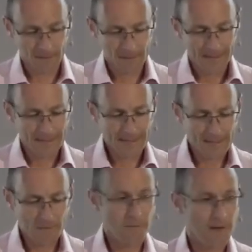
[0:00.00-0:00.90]
It is,
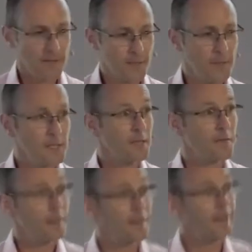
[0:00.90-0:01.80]
in fact, this business of
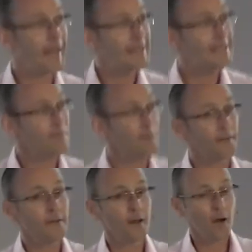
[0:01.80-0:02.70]
giving is, in
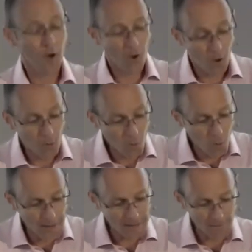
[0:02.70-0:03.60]
fact, a whole
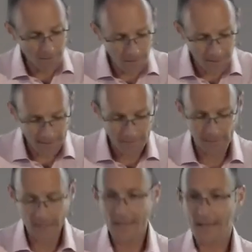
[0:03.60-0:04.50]
way of life.
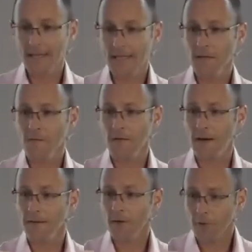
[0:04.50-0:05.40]
It is, in
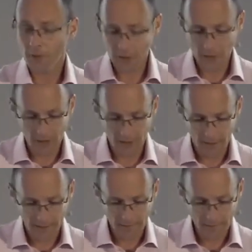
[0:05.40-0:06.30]
fact, the Christian
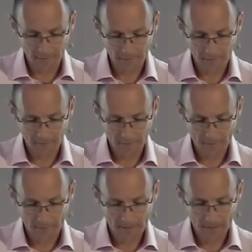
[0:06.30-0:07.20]
life.
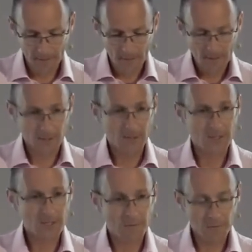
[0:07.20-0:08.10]
So
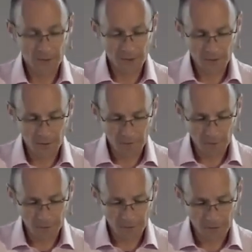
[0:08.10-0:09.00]
notice in verse
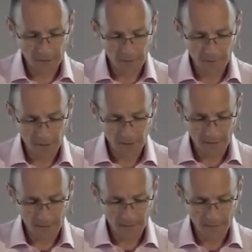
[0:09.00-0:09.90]
34 and 35
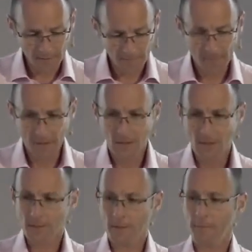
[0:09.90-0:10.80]

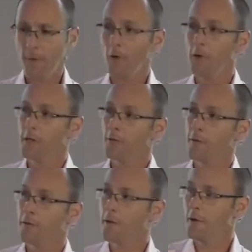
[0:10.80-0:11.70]
that Paul is
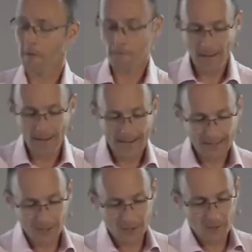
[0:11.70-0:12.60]
referring back
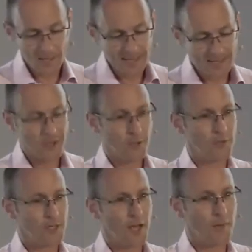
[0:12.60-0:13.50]
to his own
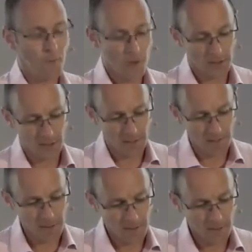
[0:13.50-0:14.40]
time working
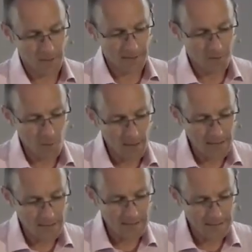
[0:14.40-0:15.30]
among them and the way
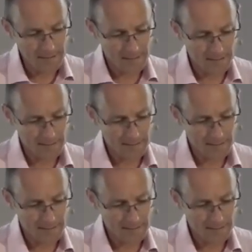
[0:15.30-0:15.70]
he did it.